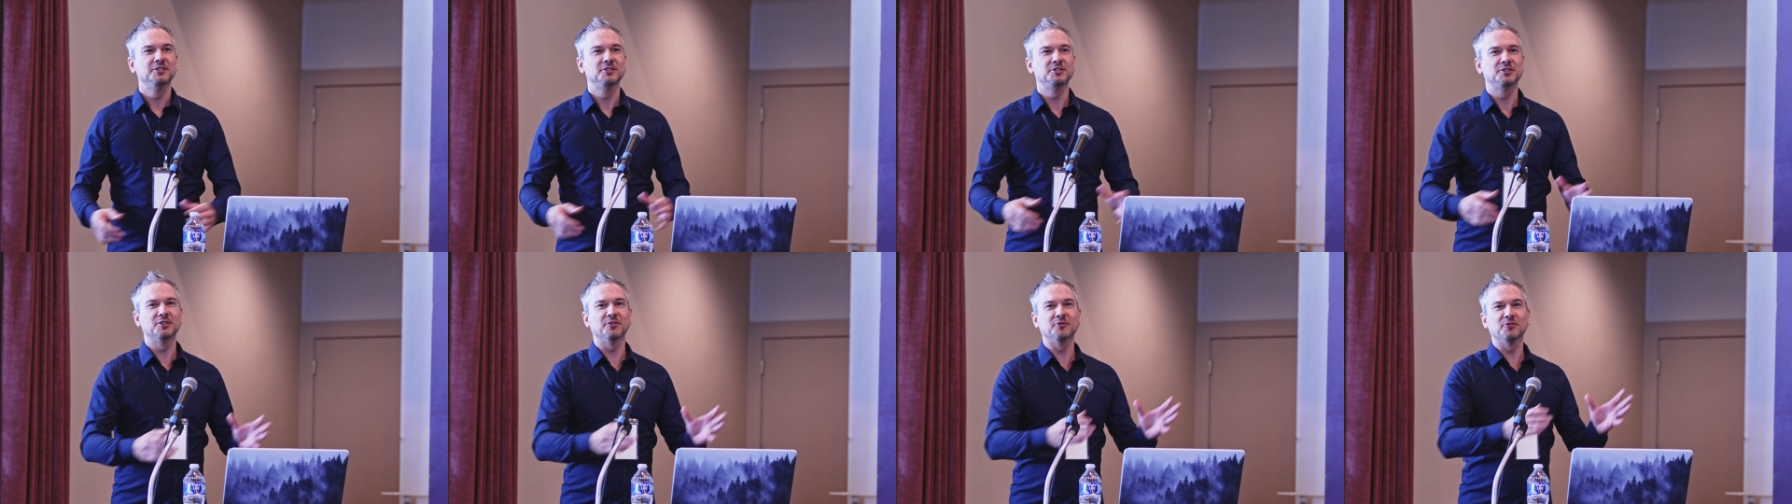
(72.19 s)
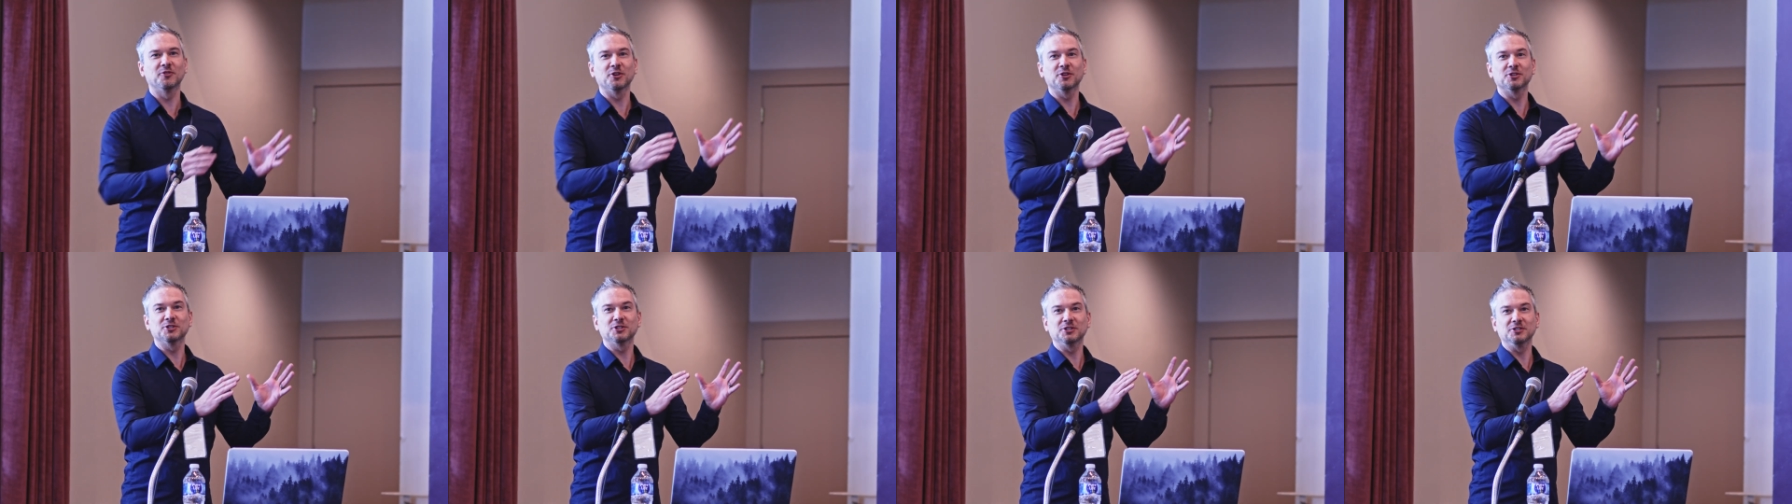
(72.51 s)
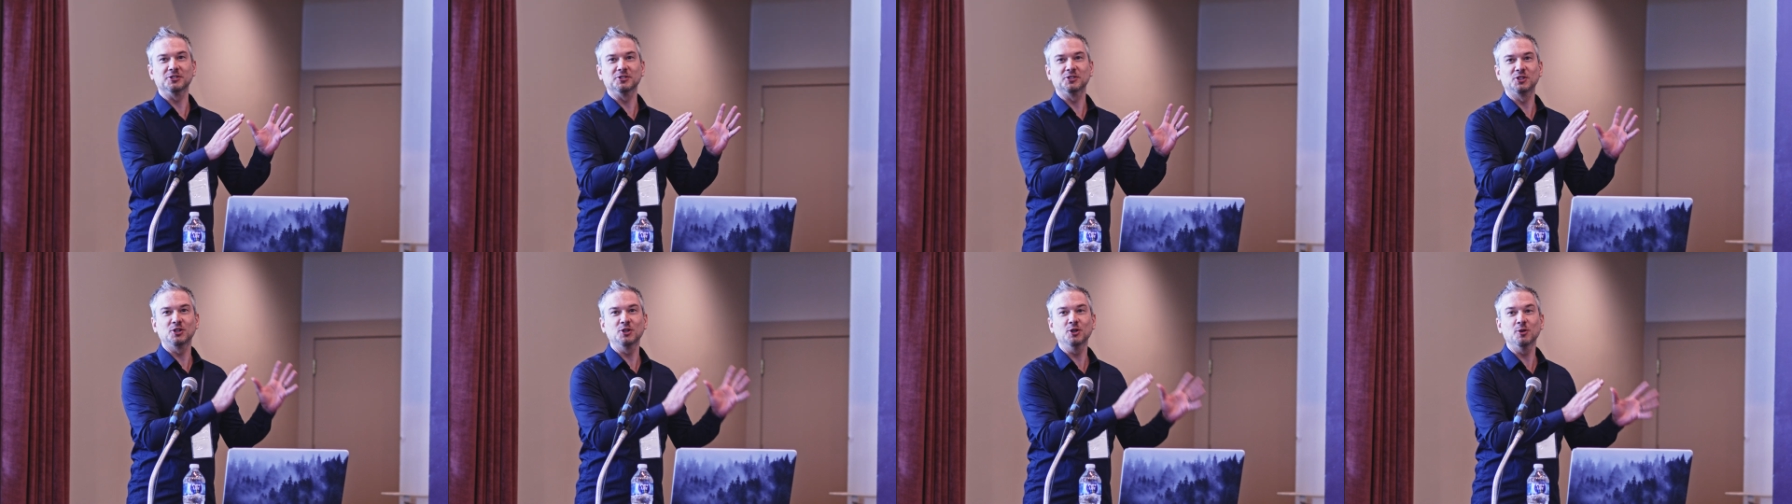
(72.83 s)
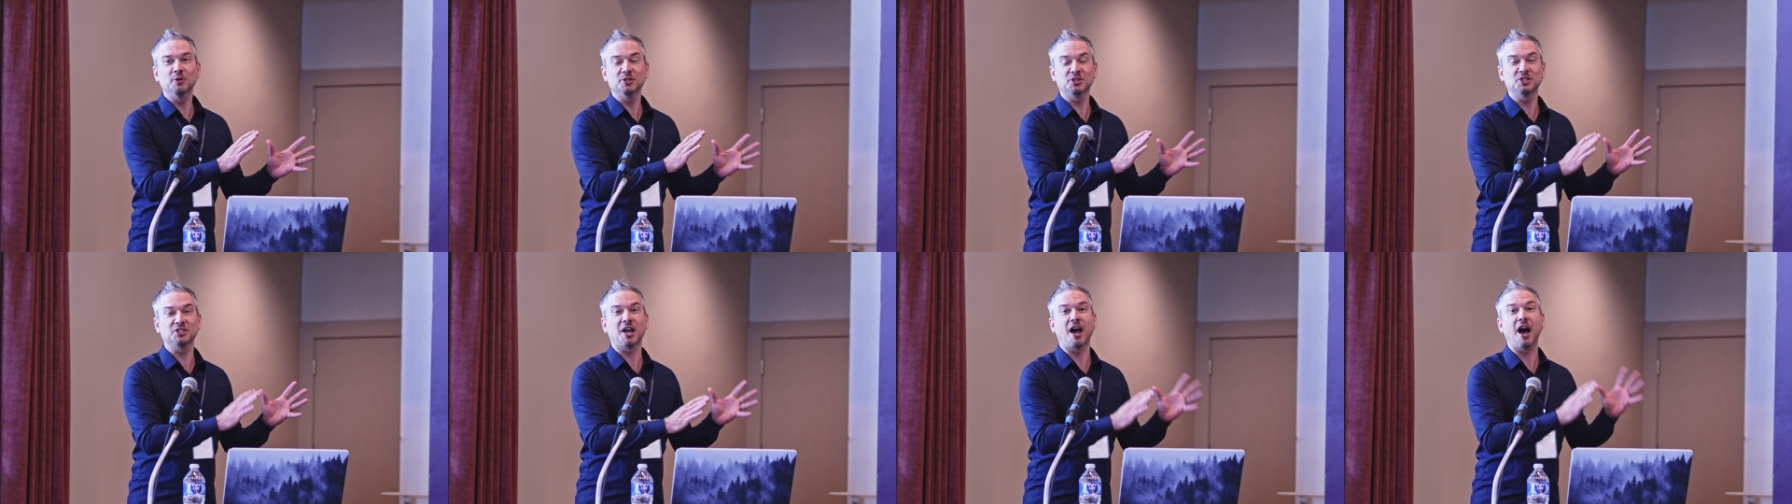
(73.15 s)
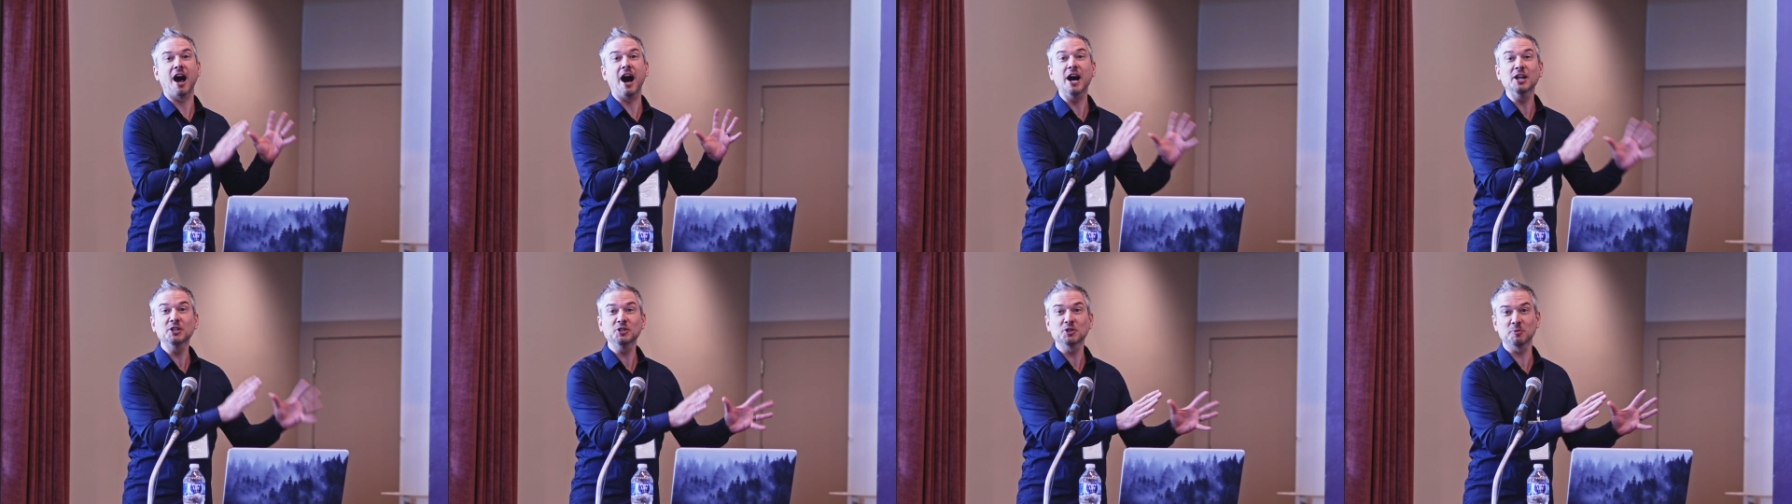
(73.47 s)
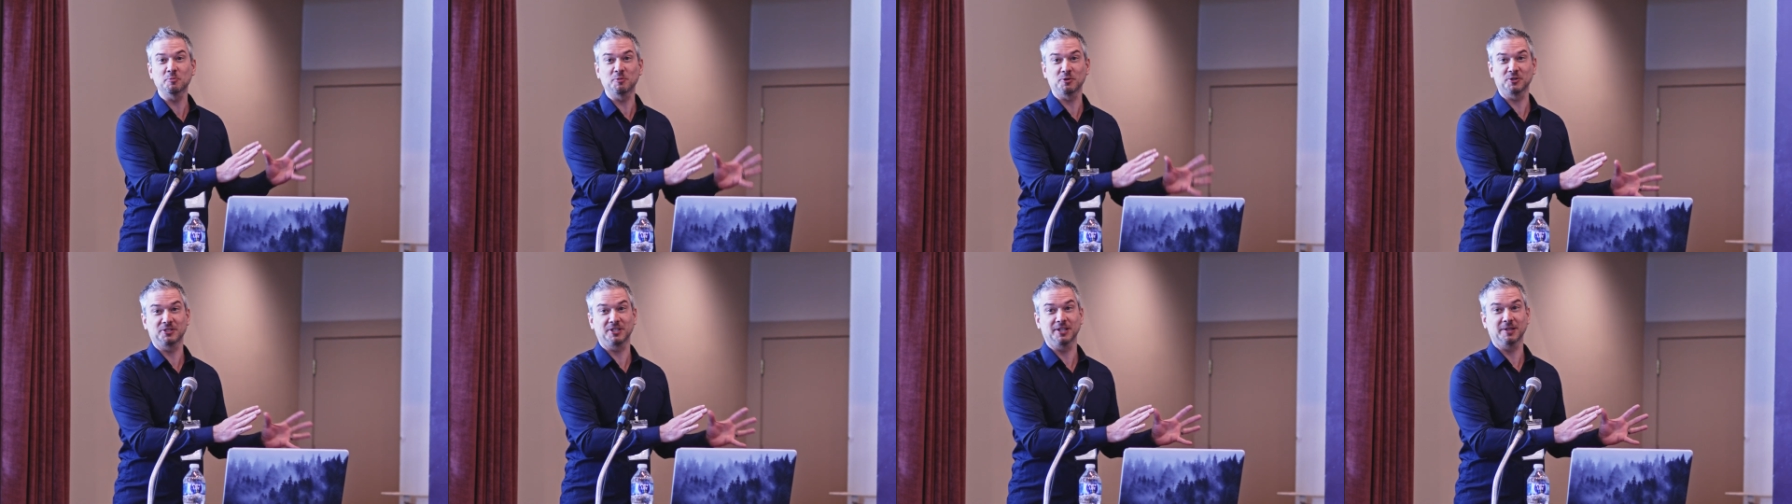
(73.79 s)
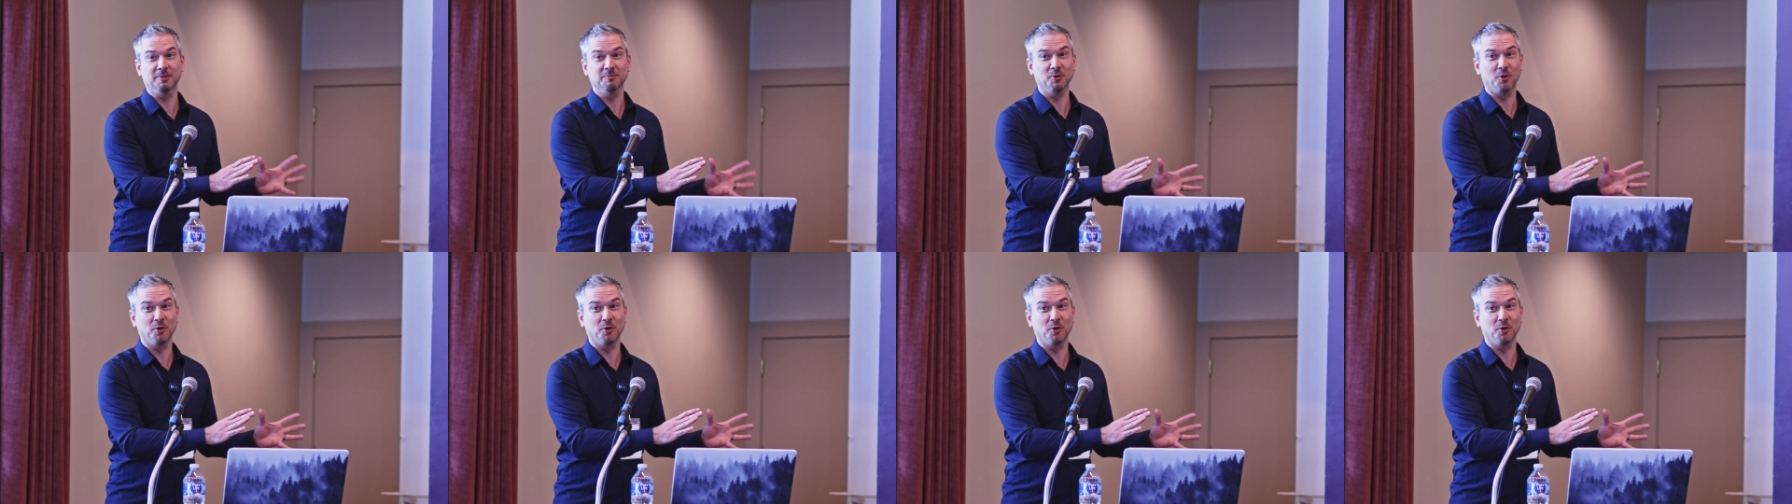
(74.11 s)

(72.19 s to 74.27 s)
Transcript: to version two, which is 100%